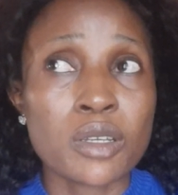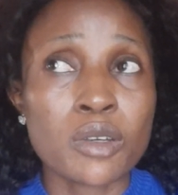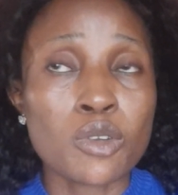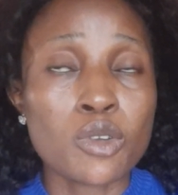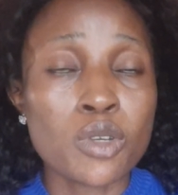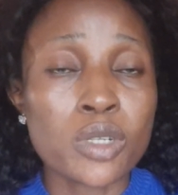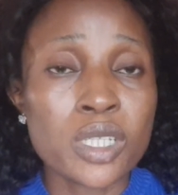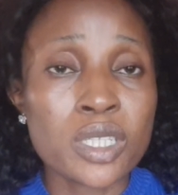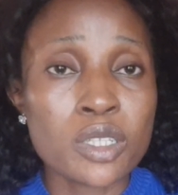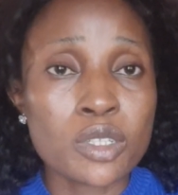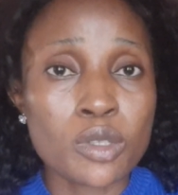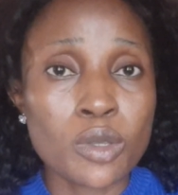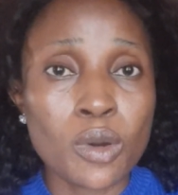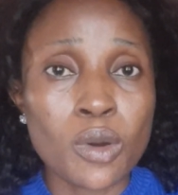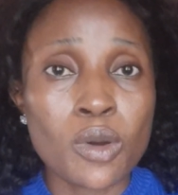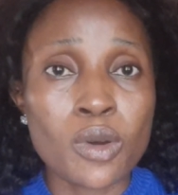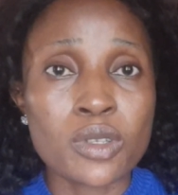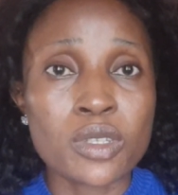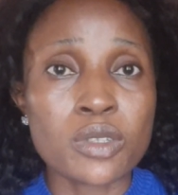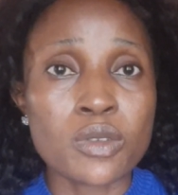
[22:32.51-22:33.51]
clothing
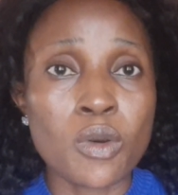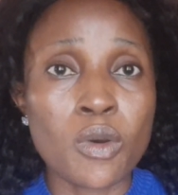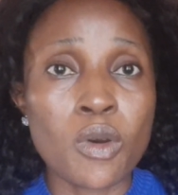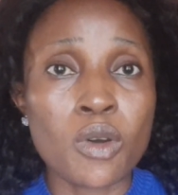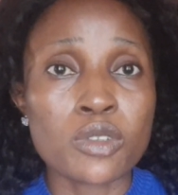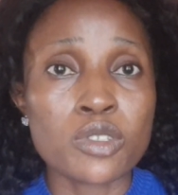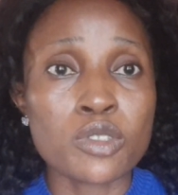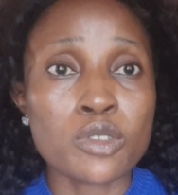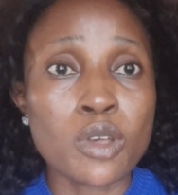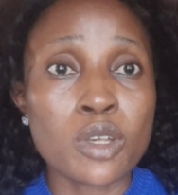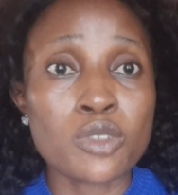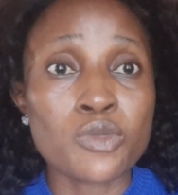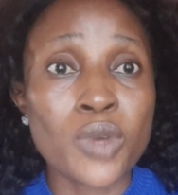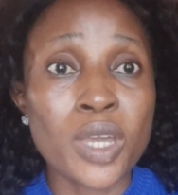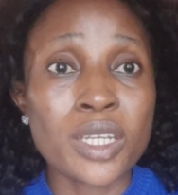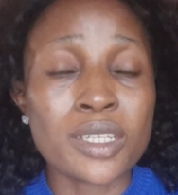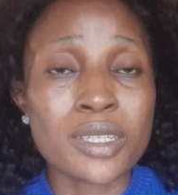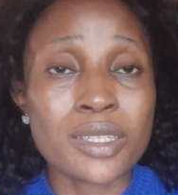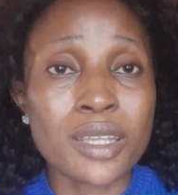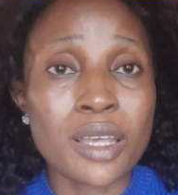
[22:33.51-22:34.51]
stores or stores
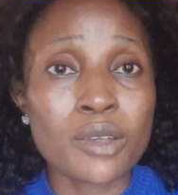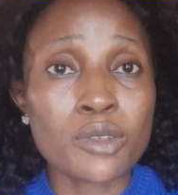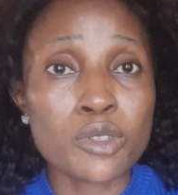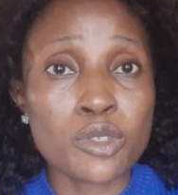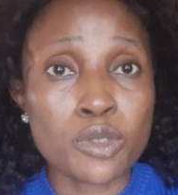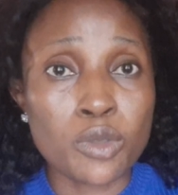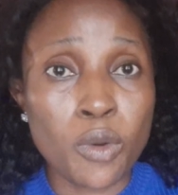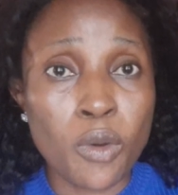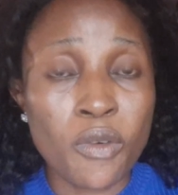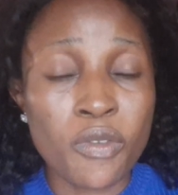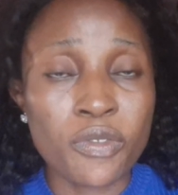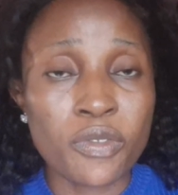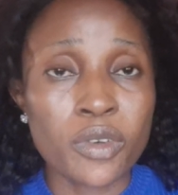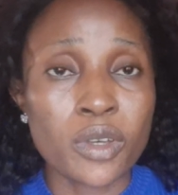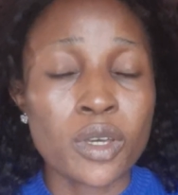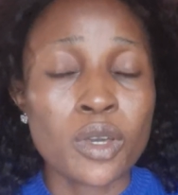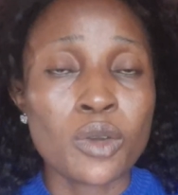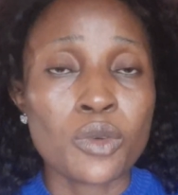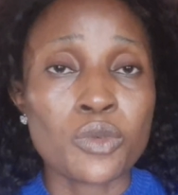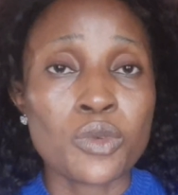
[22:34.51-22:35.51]
where they sell stuff,
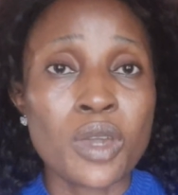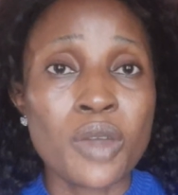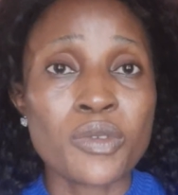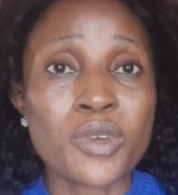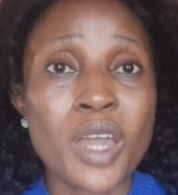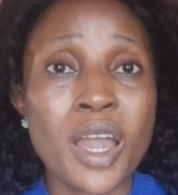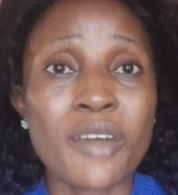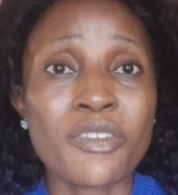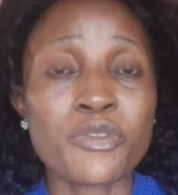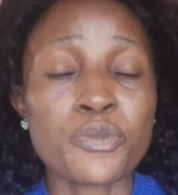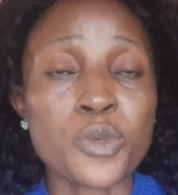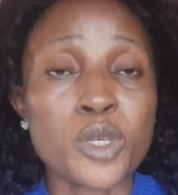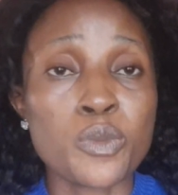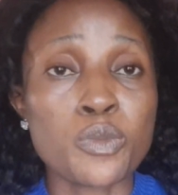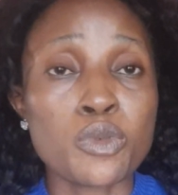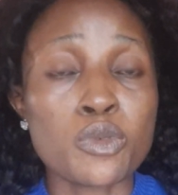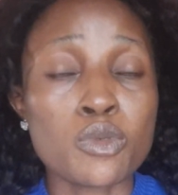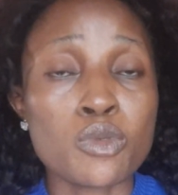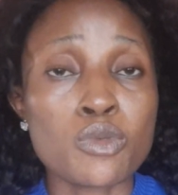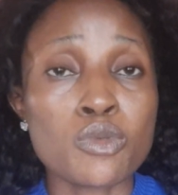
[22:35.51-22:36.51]
where we have
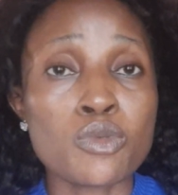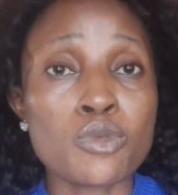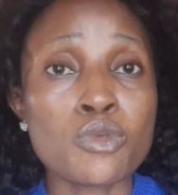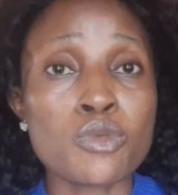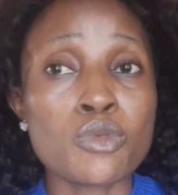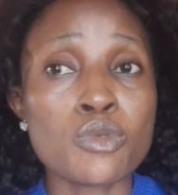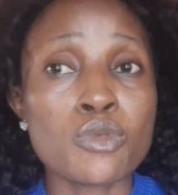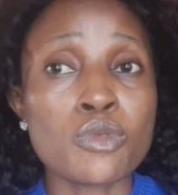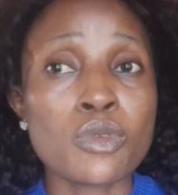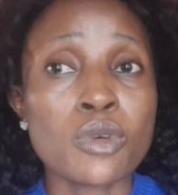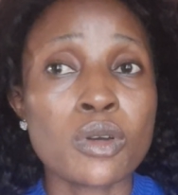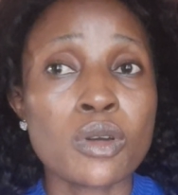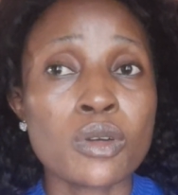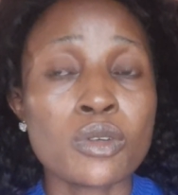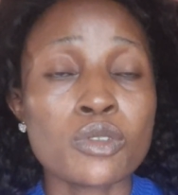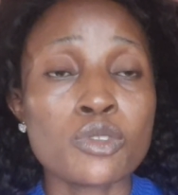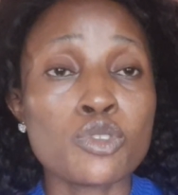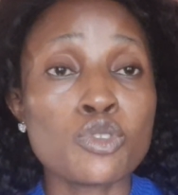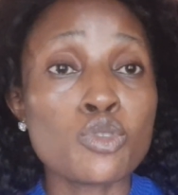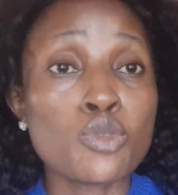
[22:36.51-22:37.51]
people who
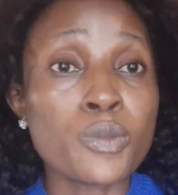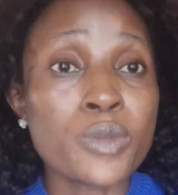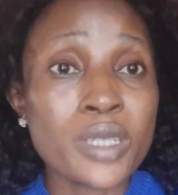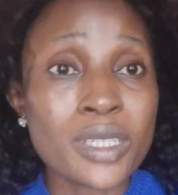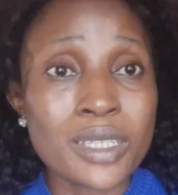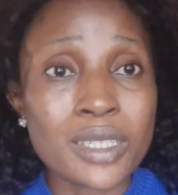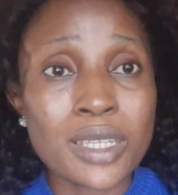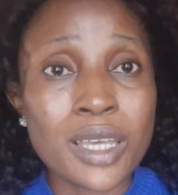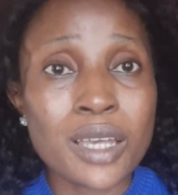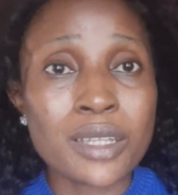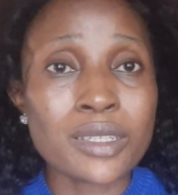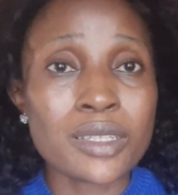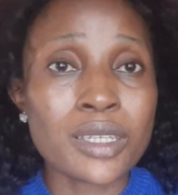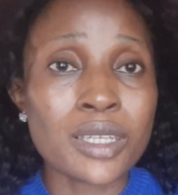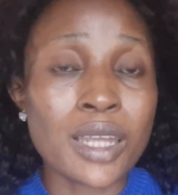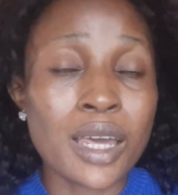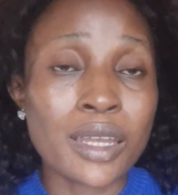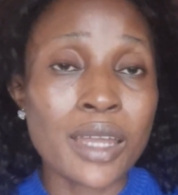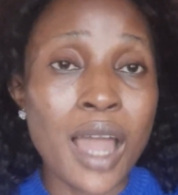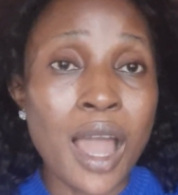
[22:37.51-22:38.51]
do business
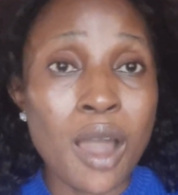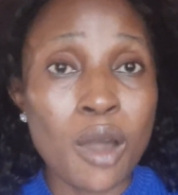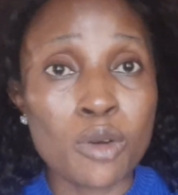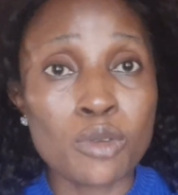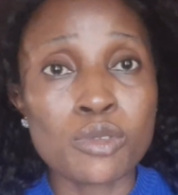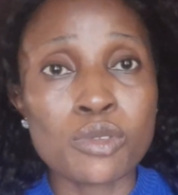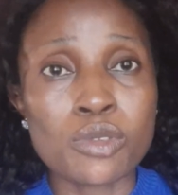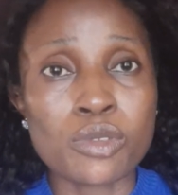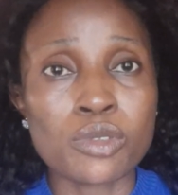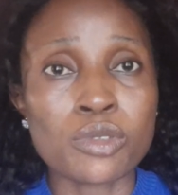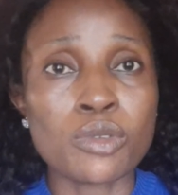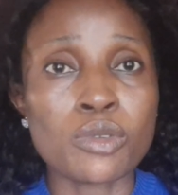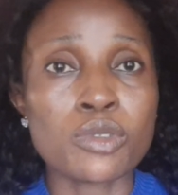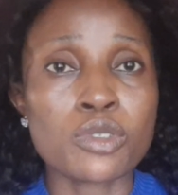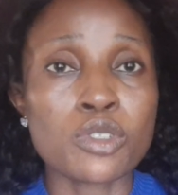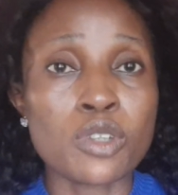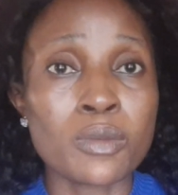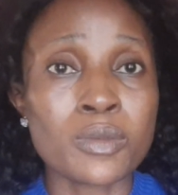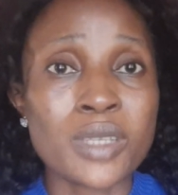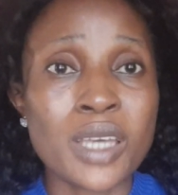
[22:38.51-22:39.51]
in and out,
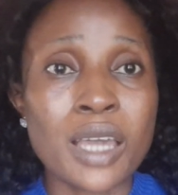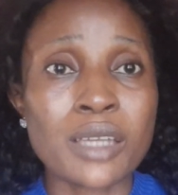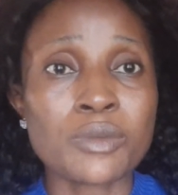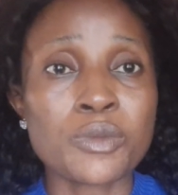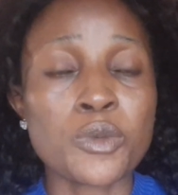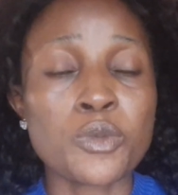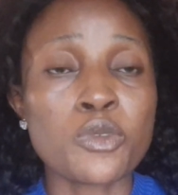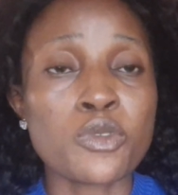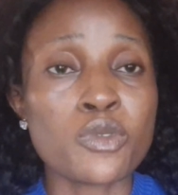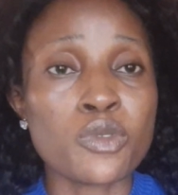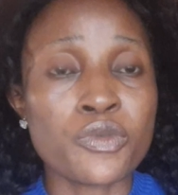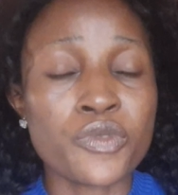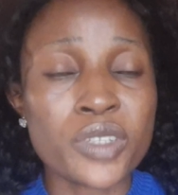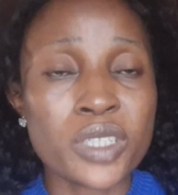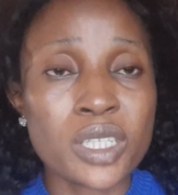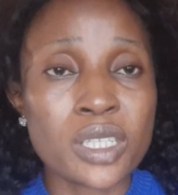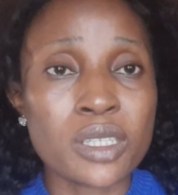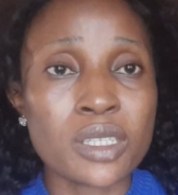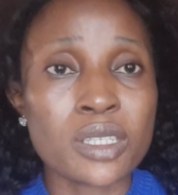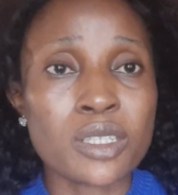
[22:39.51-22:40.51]
sometimes people will
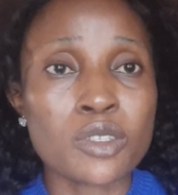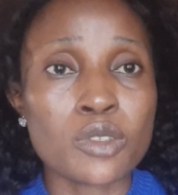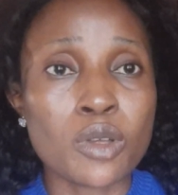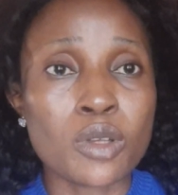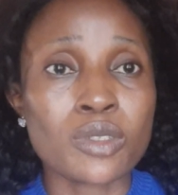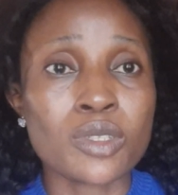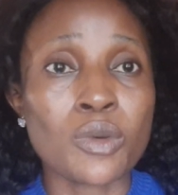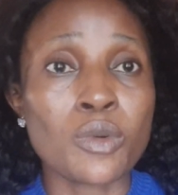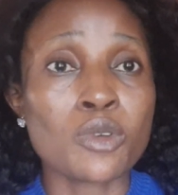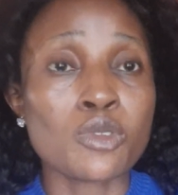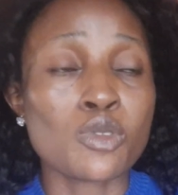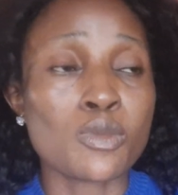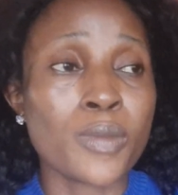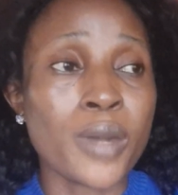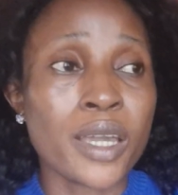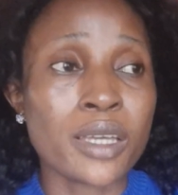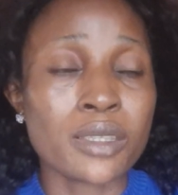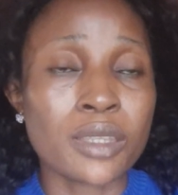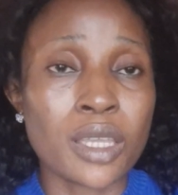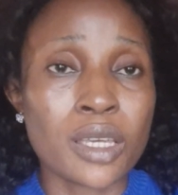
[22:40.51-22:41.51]
visit these stores, they want to
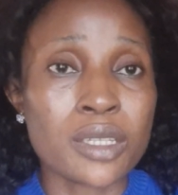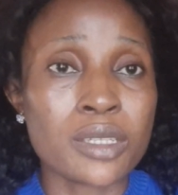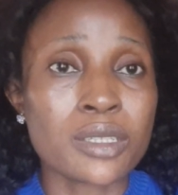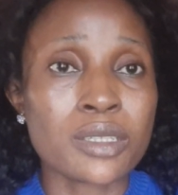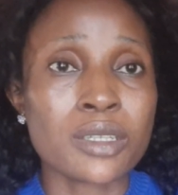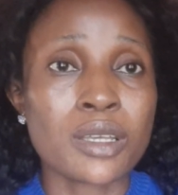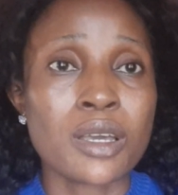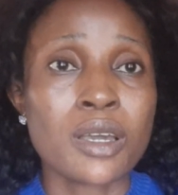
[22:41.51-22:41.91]
buy things,